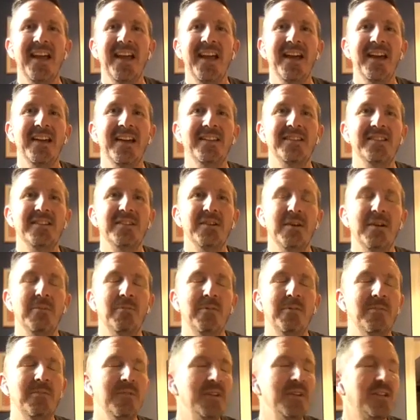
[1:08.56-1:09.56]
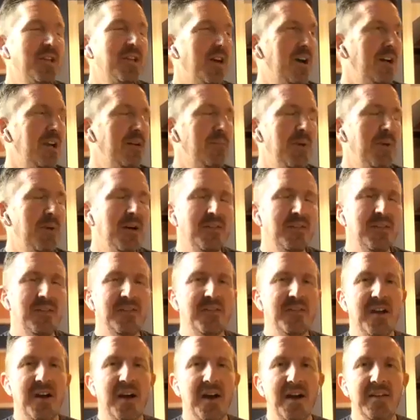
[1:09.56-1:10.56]
And when we talk about
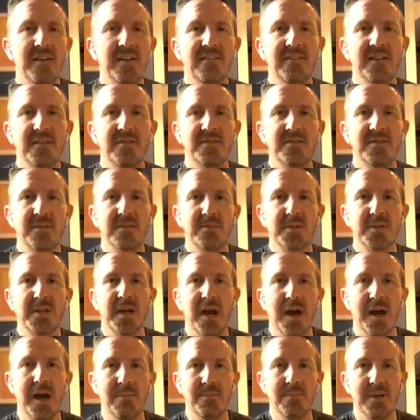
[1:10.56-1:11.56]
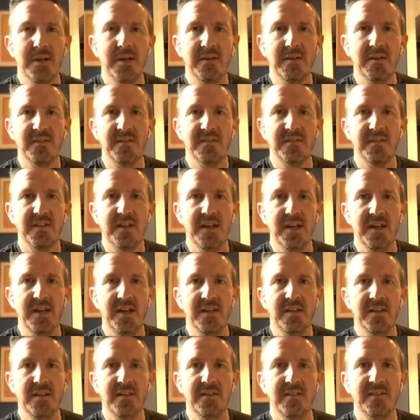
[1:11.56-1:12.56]
this concept of tapas
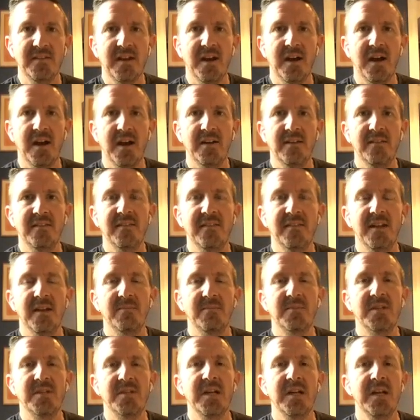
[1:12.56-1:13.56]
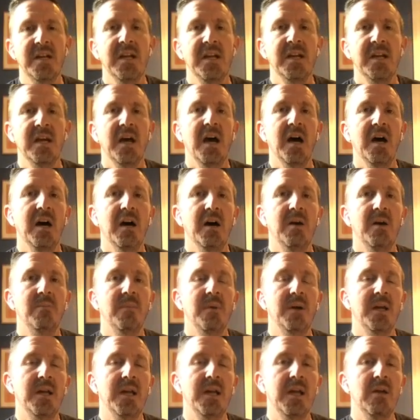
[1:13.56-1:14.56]
and this concept
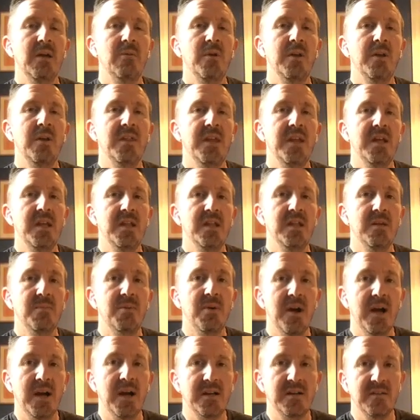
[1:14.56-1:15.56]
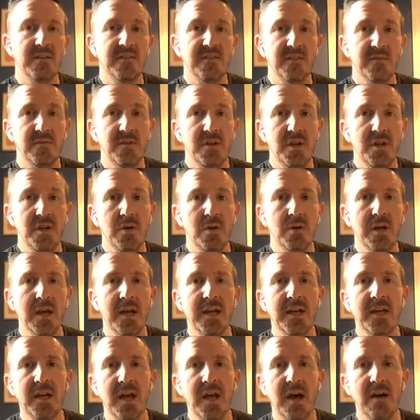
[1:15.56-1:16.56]
within the practice of
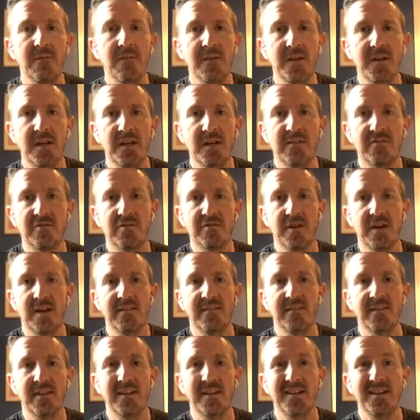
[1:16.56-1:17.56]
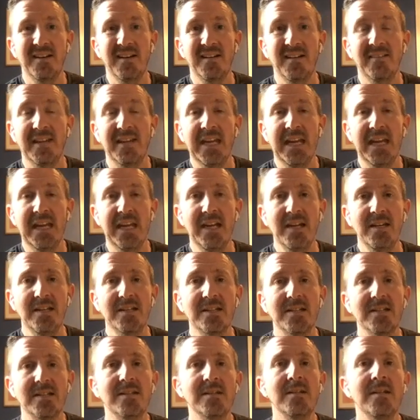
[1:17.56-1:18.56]
yoga, it often gets translated as
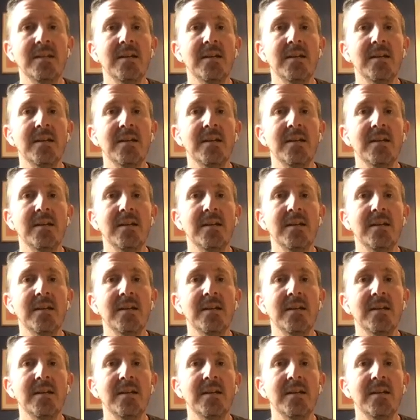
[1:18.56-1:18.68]
heat.